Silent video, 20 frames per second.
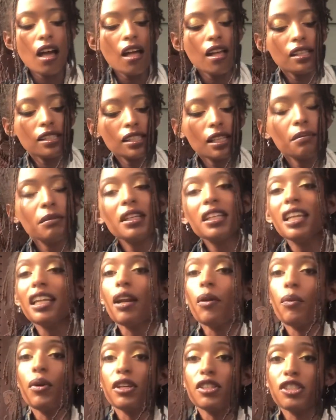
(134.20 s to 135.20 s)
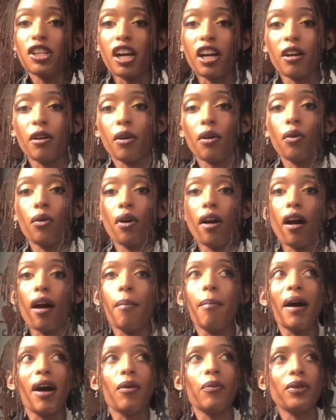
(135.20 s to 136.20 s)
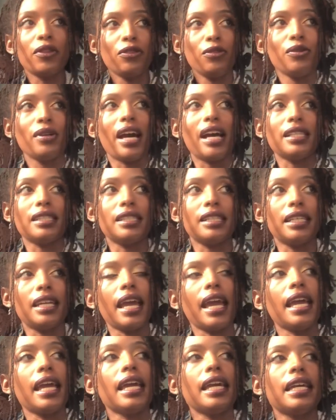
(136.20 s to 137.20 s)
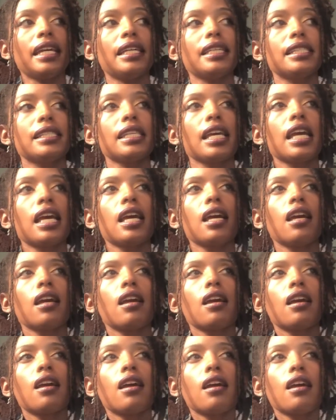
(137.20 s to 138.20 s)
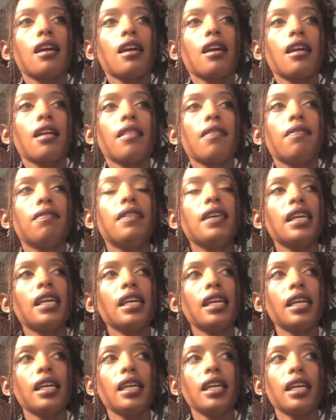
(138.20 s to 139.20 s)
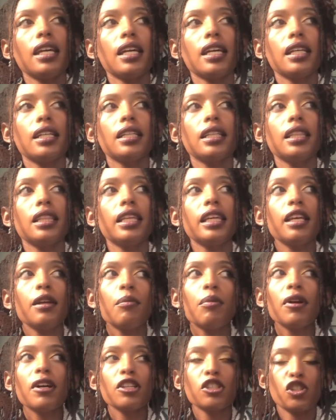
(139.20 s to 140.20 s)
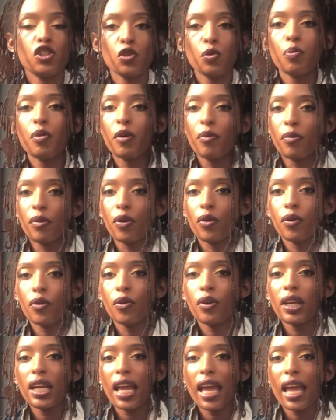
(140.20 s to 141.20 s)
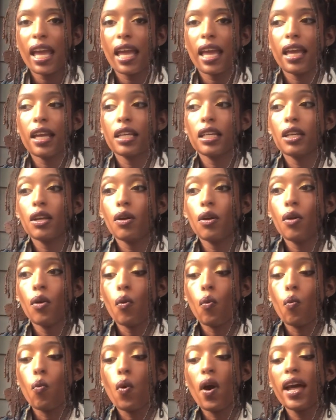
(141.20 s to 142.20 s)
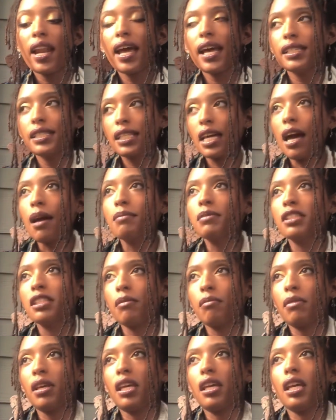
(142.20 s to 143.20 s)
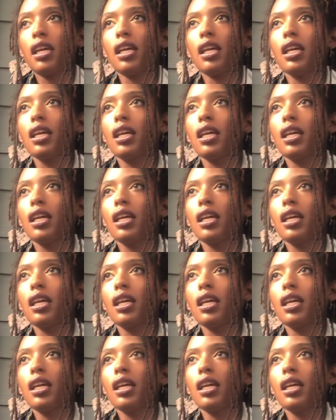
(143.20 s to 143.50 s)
Something that I want to talk about with you guys today is the Libra super moon and what has come to me